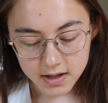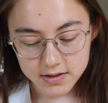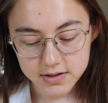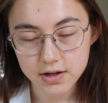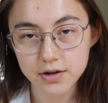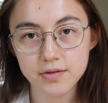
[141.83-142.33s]

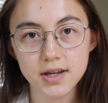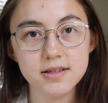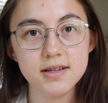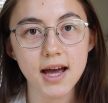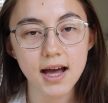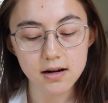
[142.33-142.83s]
So then
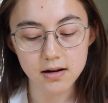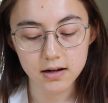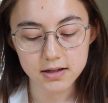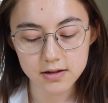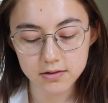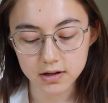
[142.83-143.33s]
to add
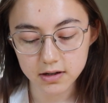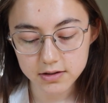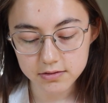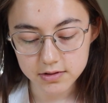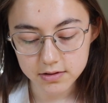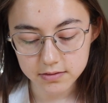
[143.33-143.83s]
audio, all
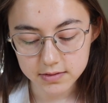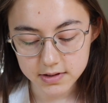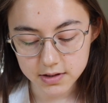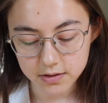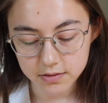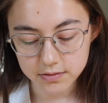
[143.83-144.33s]
you do is
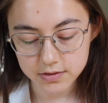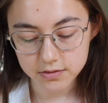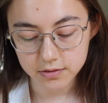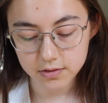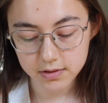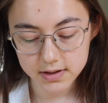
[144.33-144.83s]
go
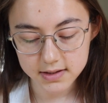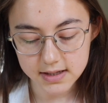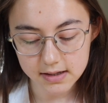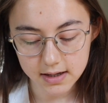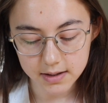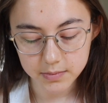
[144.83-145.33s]
scroll in the
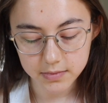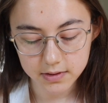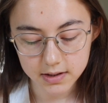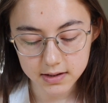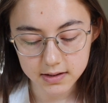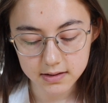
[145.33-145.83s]
time
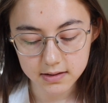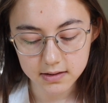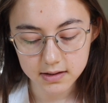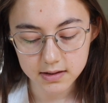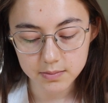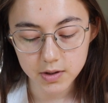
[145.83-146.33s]
in
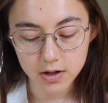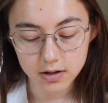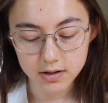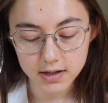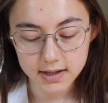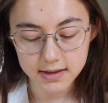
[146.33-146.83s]
the in the bar
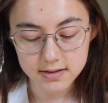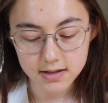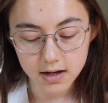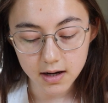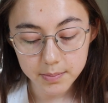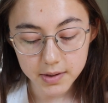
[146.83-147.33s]
at the
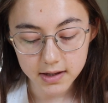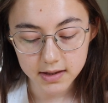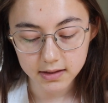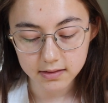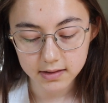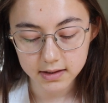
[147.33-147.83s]
top and
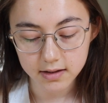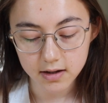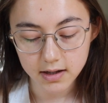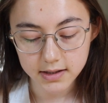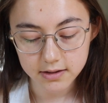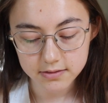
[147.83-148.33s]
then click the
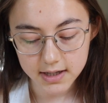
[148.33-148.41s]
audio